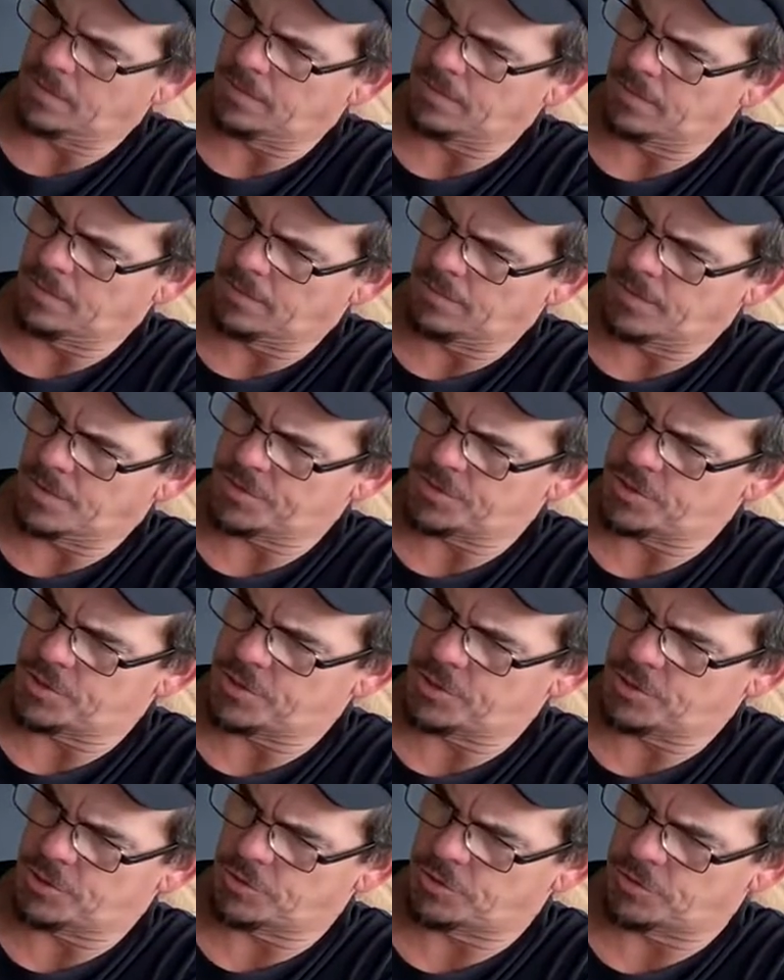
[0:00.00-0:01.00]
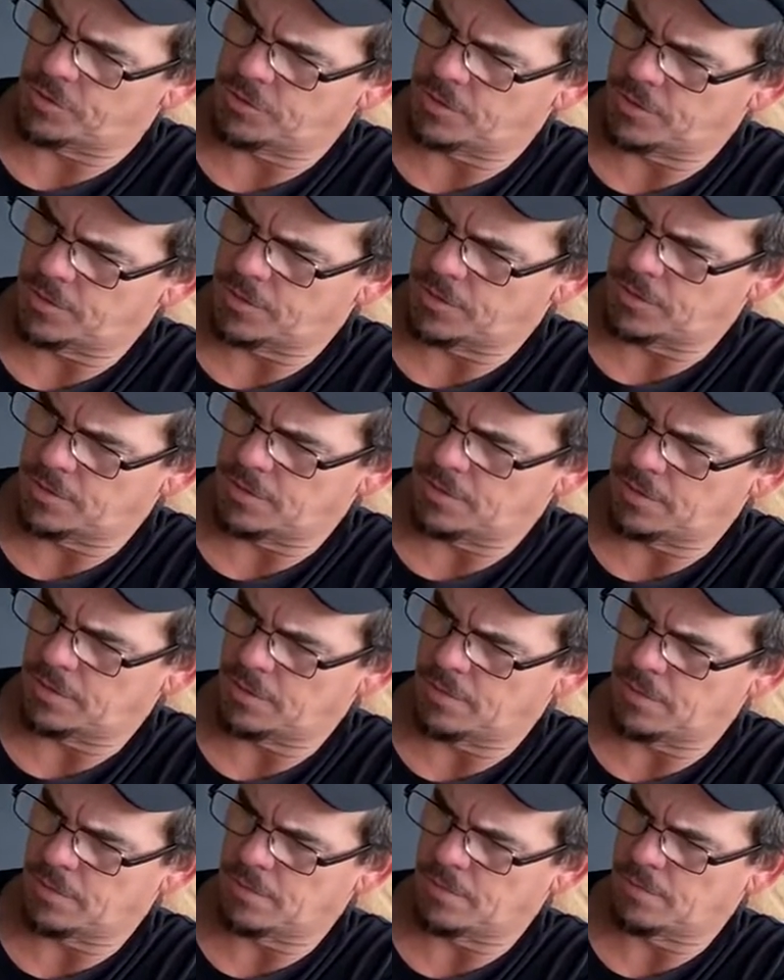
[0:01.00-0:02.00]
I'm not too sure,
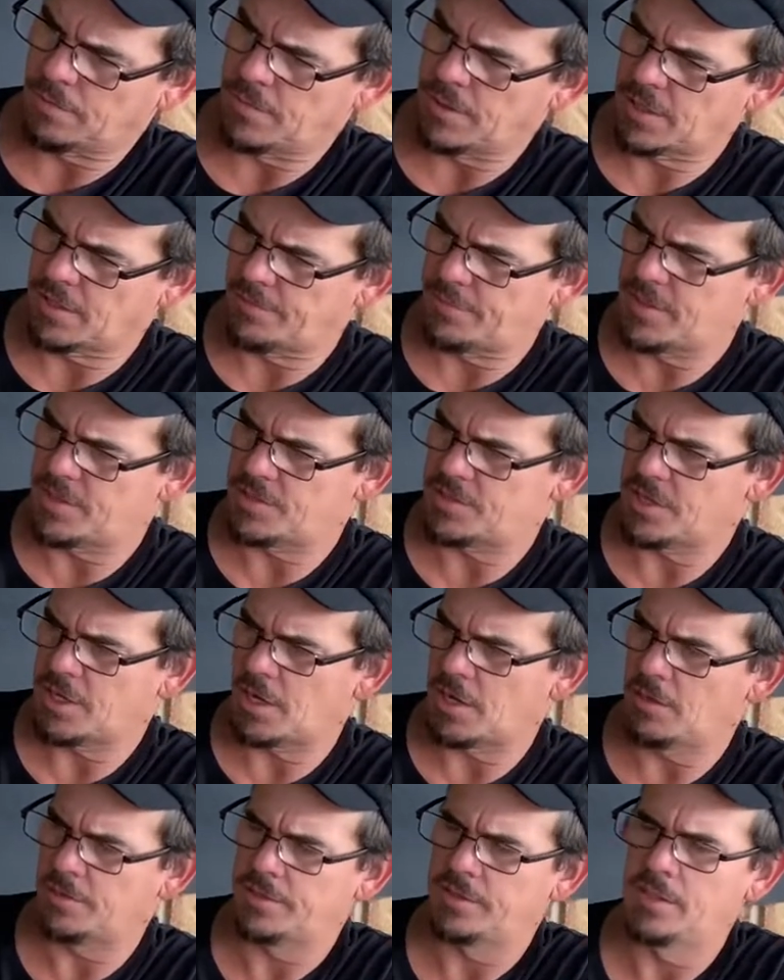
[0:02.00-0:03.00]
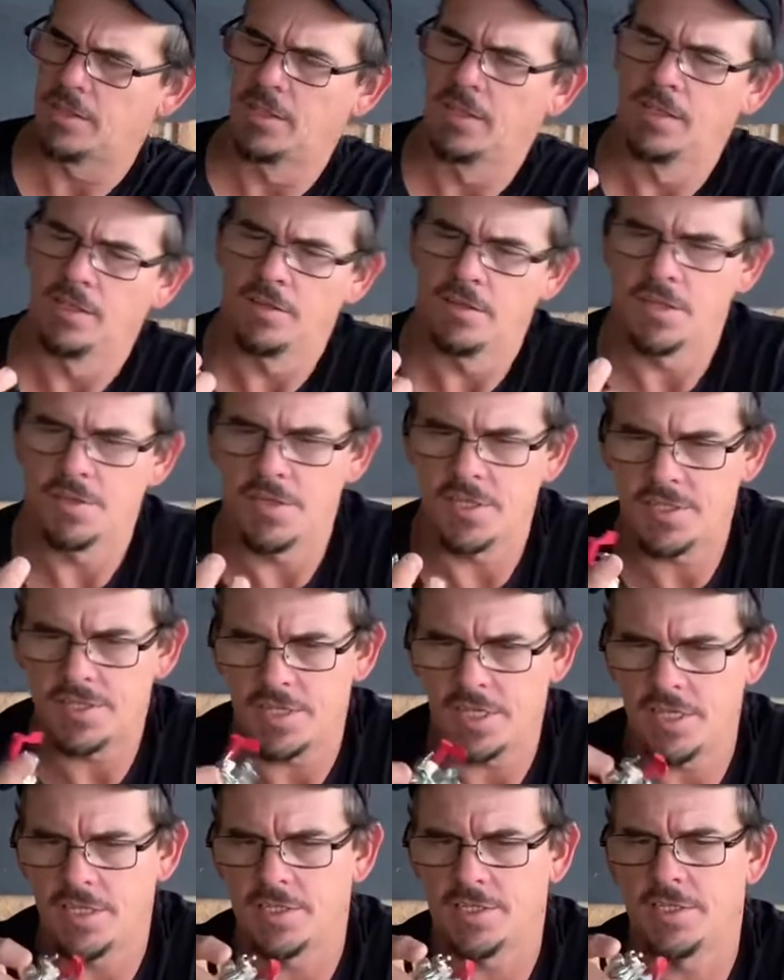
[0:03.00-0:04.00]
but I've been told that this
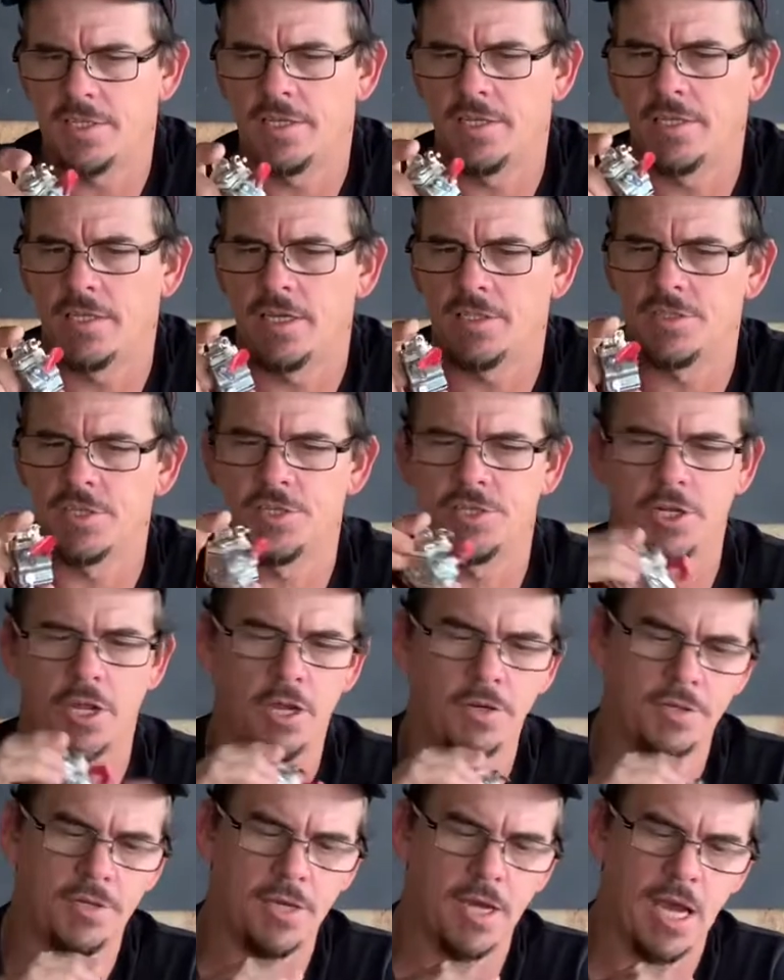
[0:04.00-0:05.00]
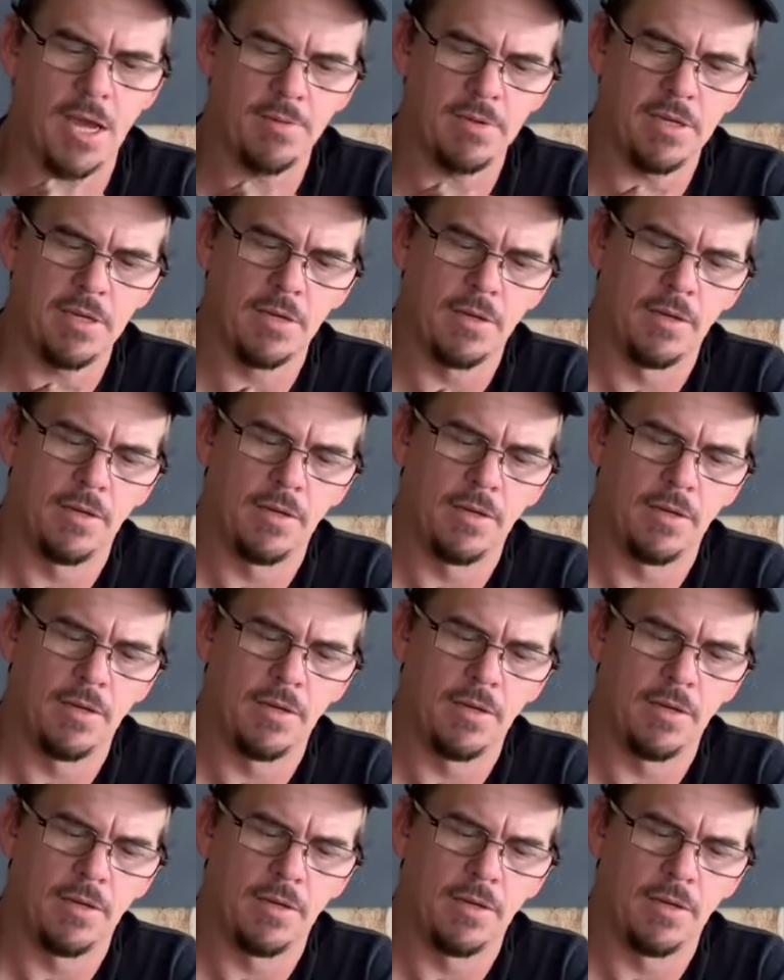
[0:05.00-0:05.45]
is it's a choked carby.